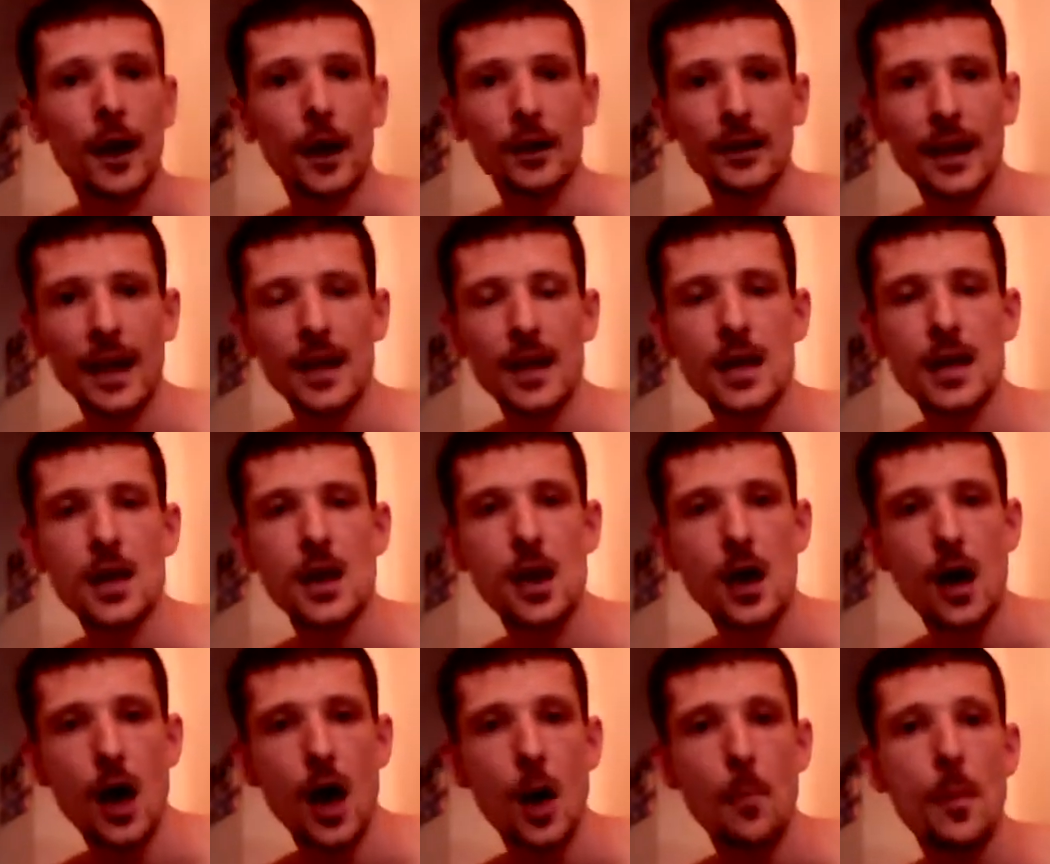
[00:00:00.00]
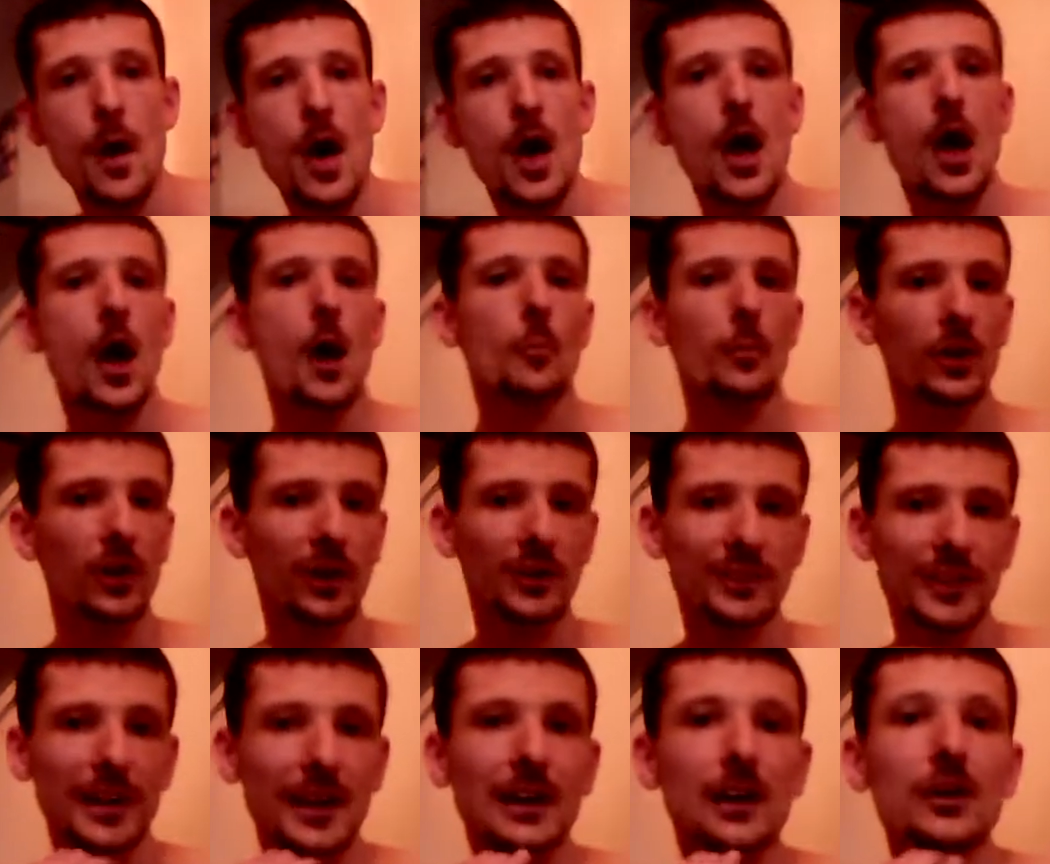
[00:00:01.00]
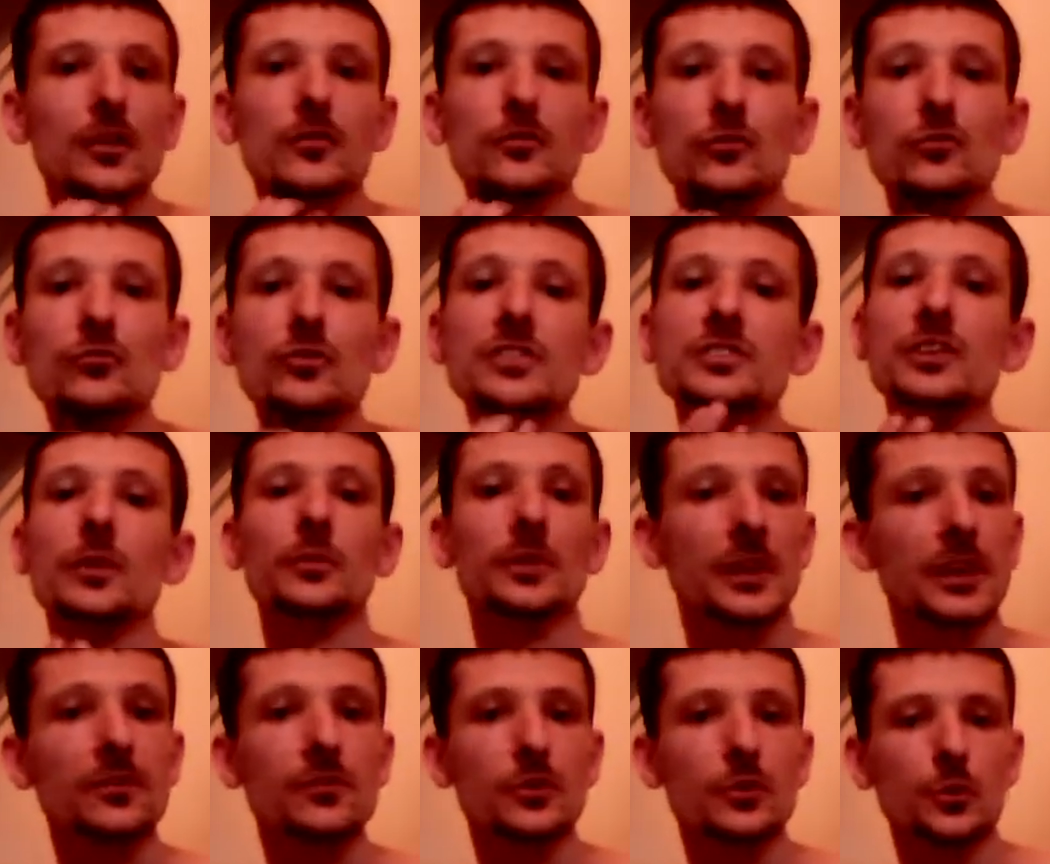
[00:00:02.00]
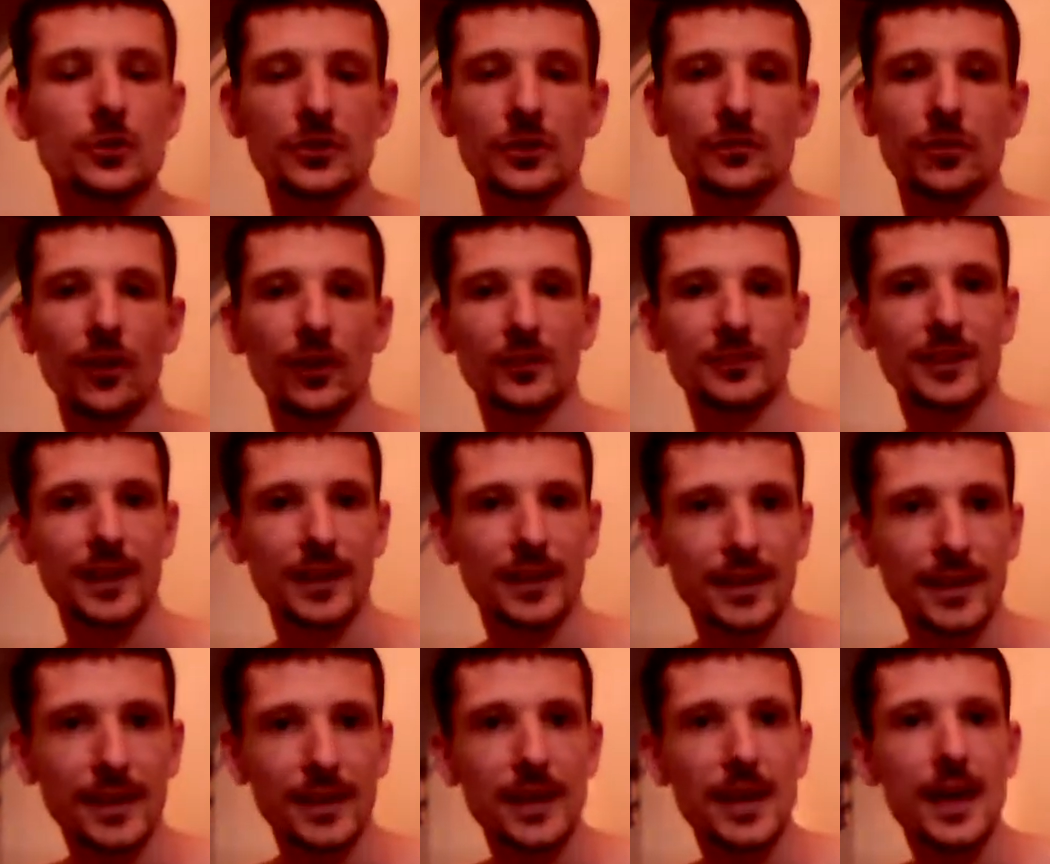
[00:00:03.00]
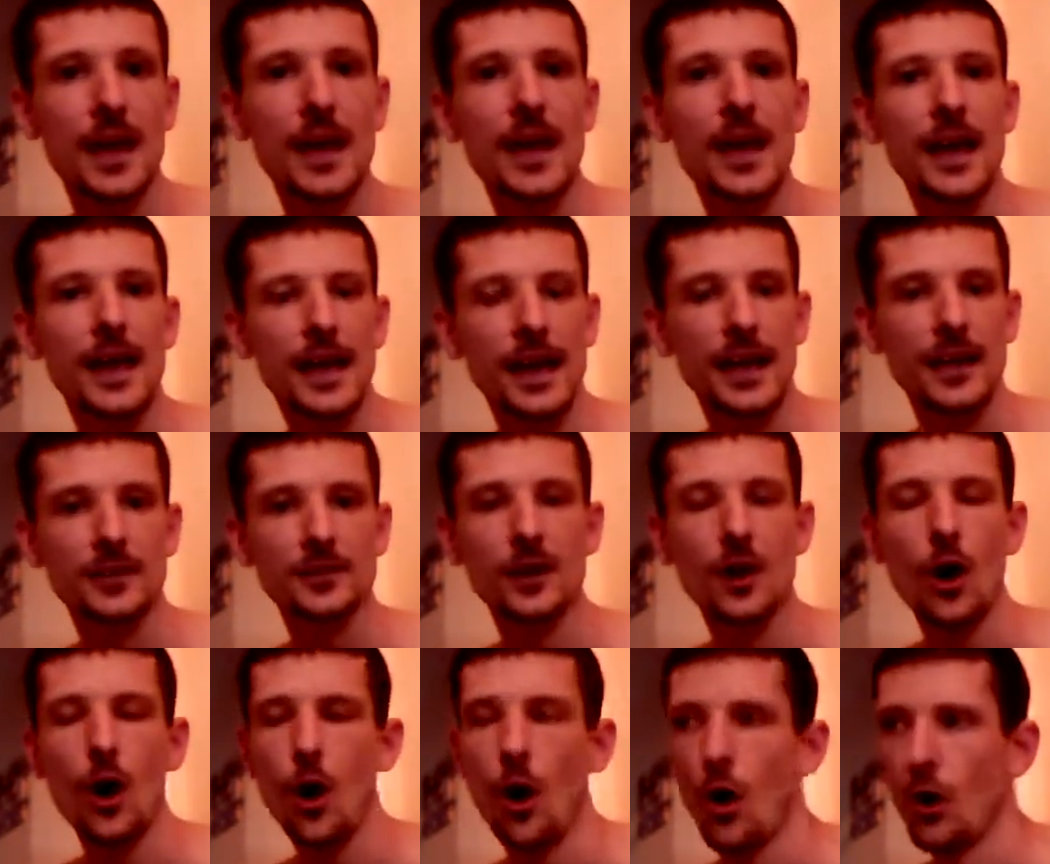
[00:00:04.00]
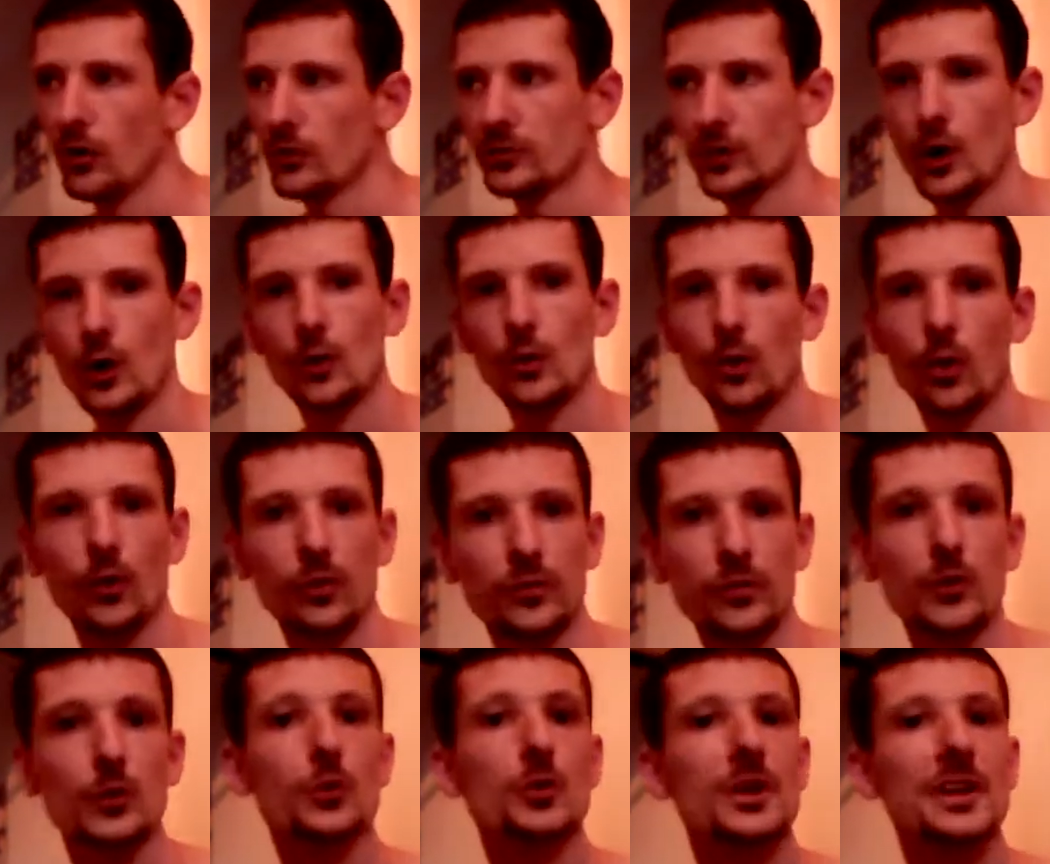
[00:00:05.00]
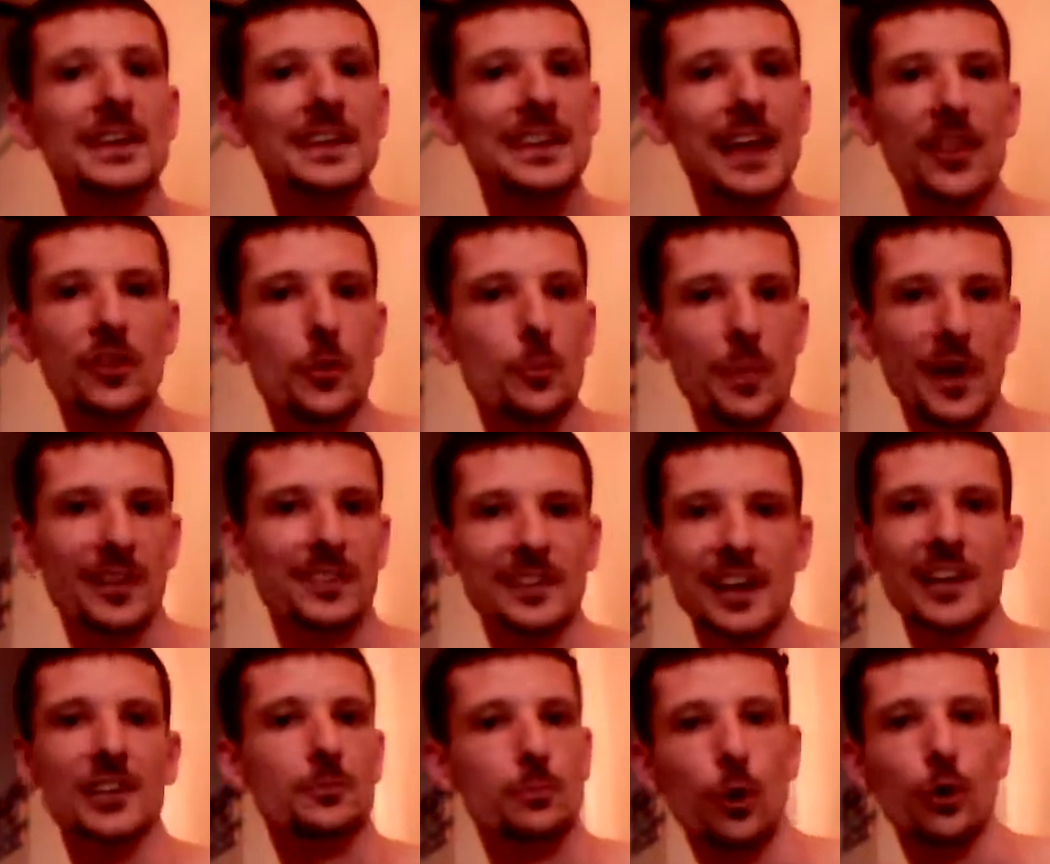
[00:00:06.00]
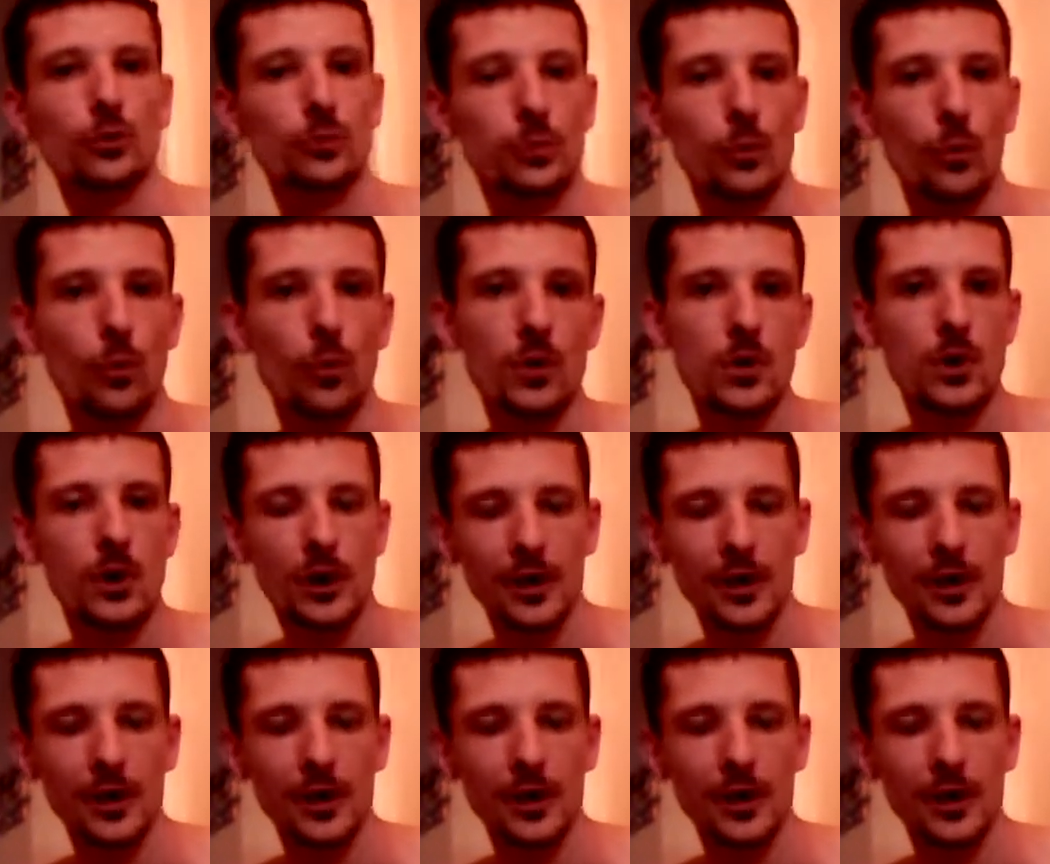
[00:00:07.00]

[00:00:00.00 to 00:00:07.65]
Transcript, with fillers: Okay, um, but like I say, the reason I'm giving you this advanced technique is so obviously you can get the best gains possible.